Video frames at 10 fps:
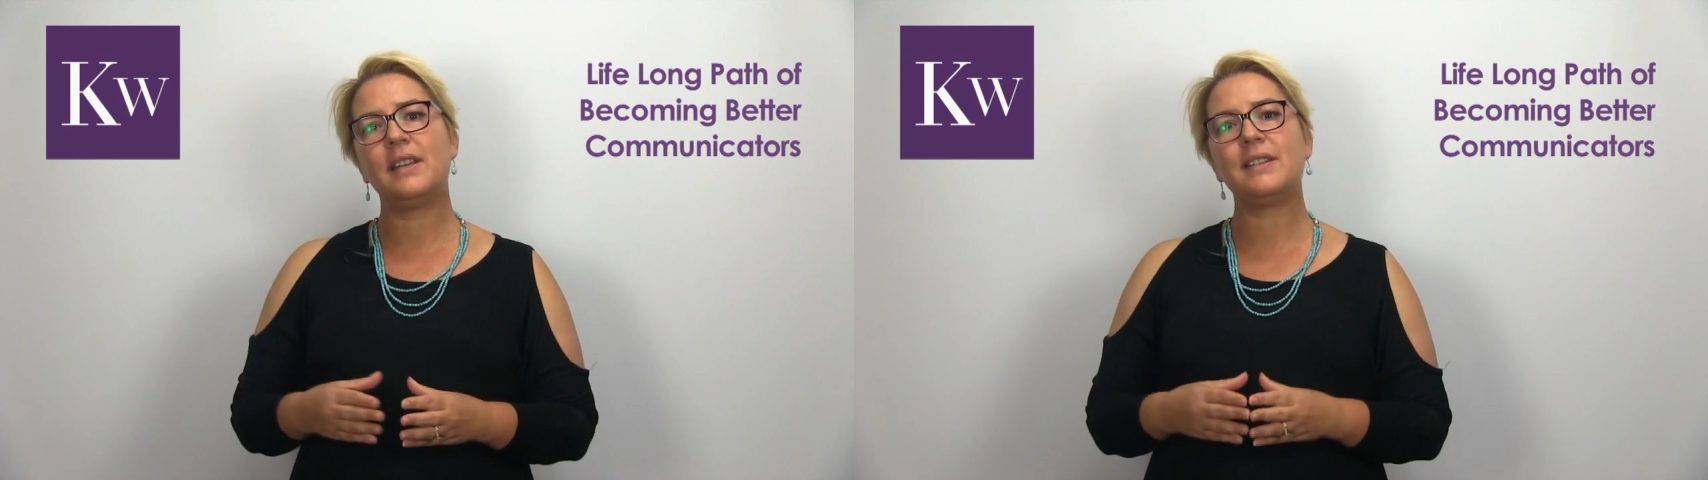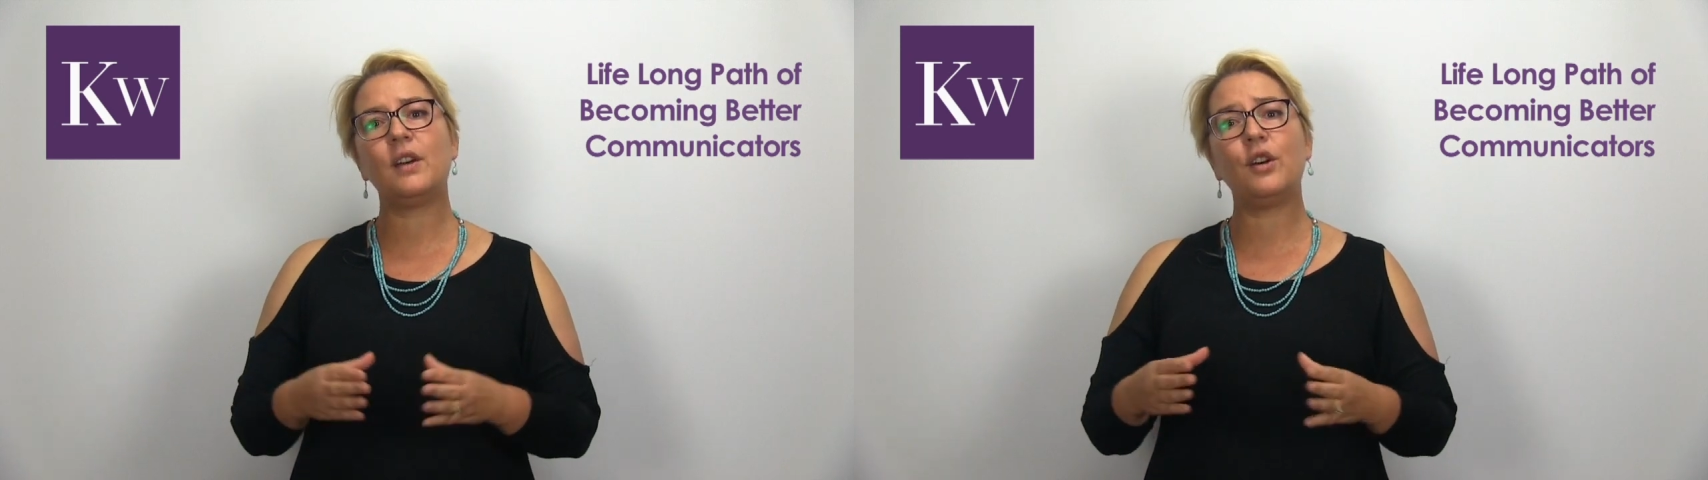
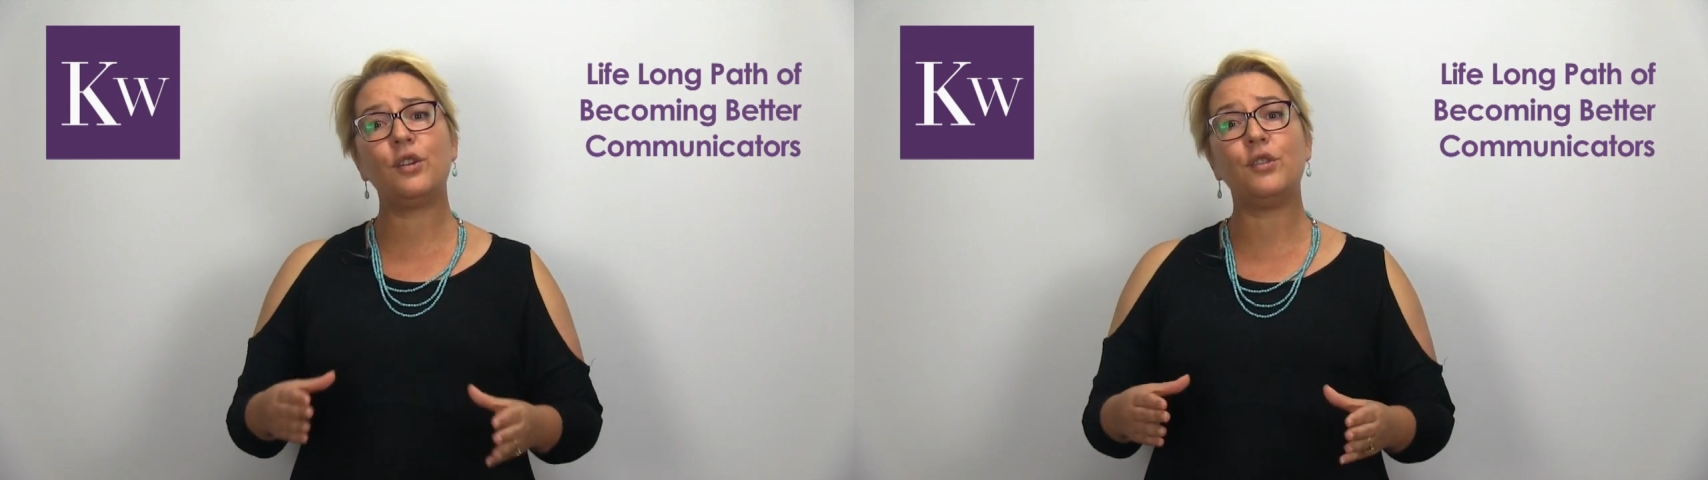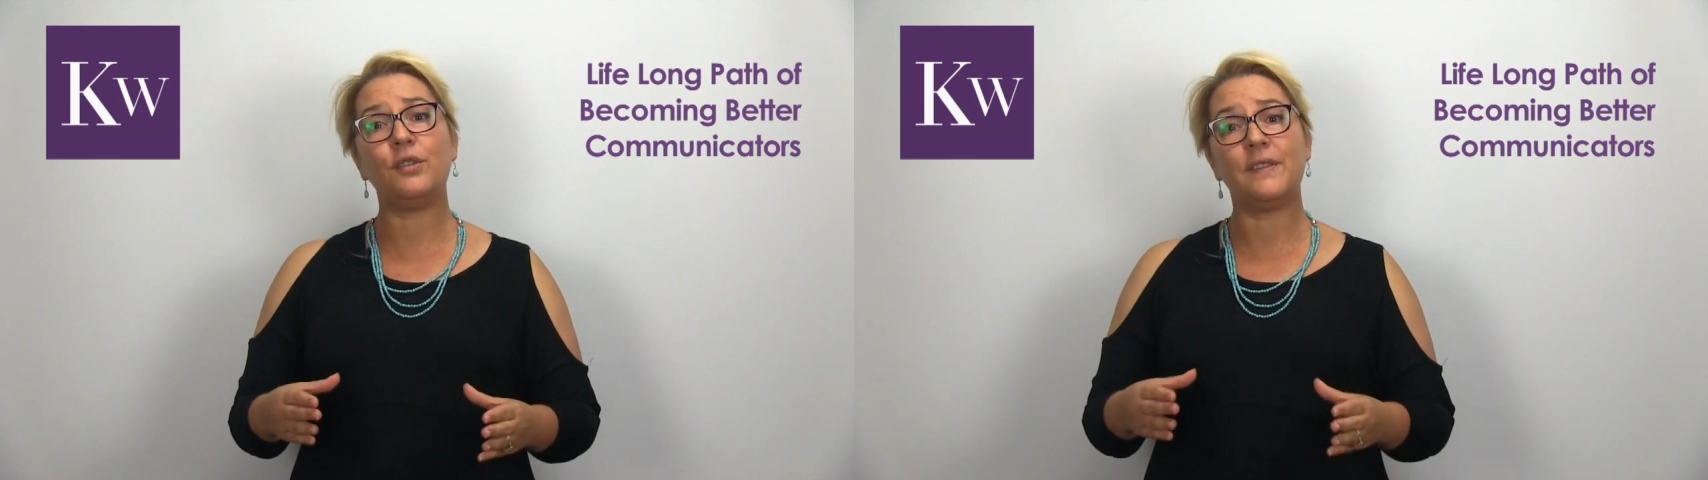to
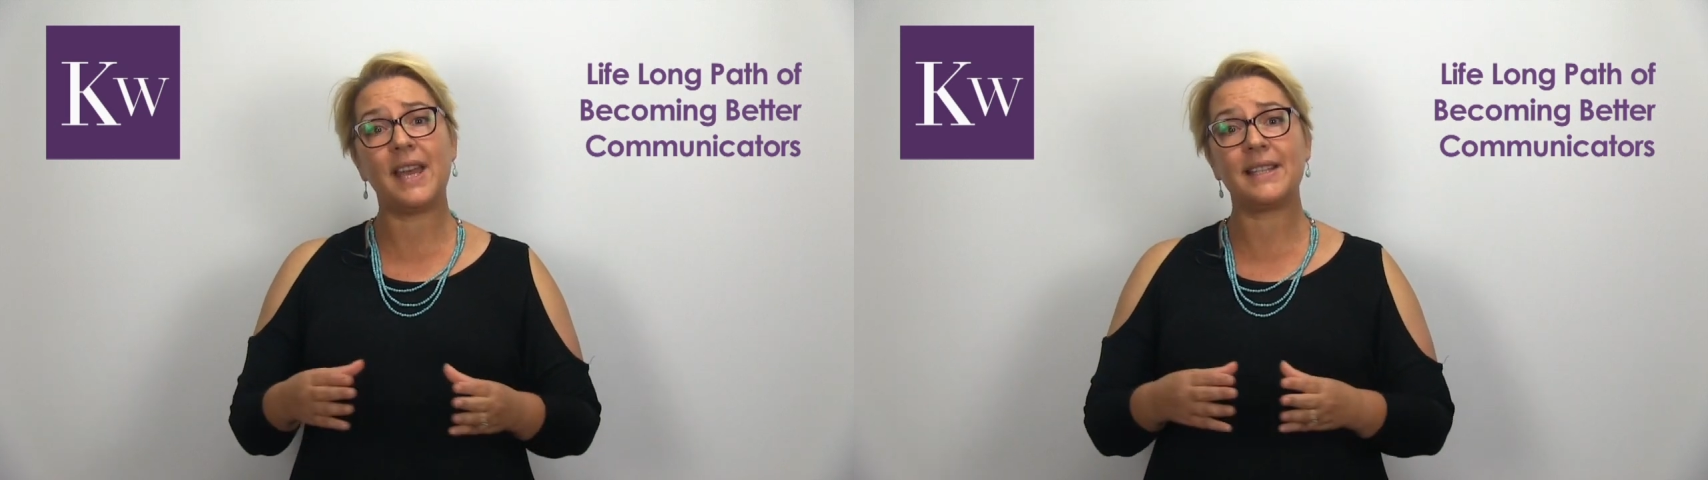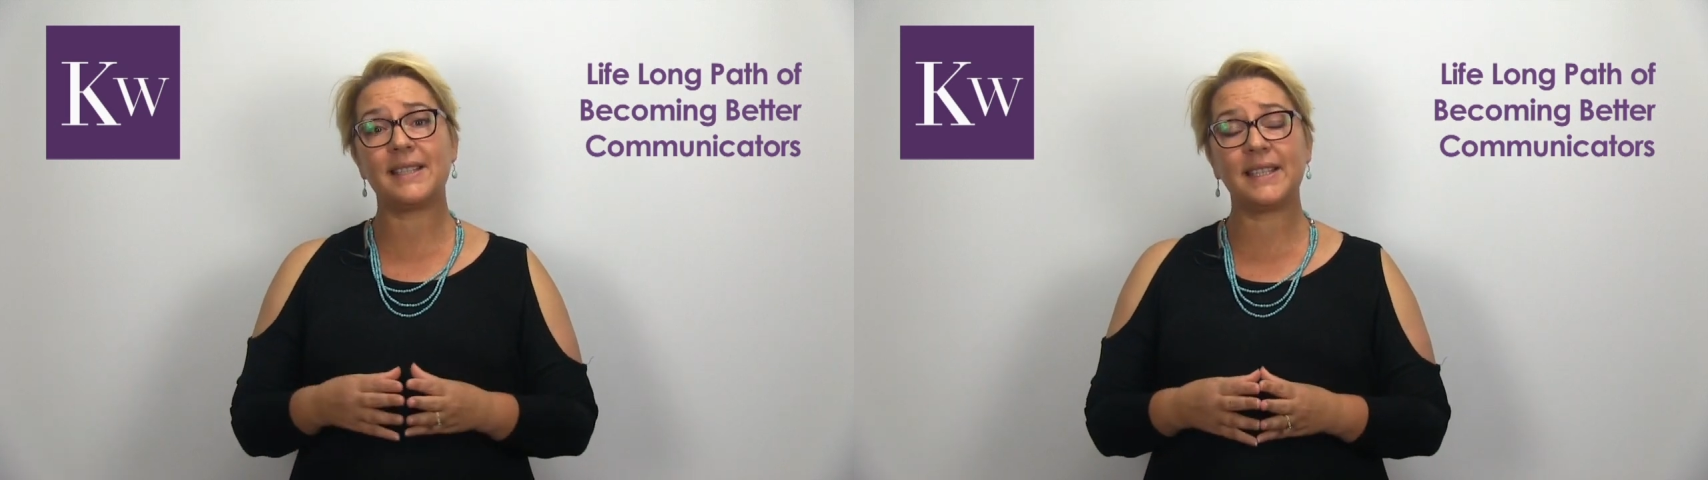own that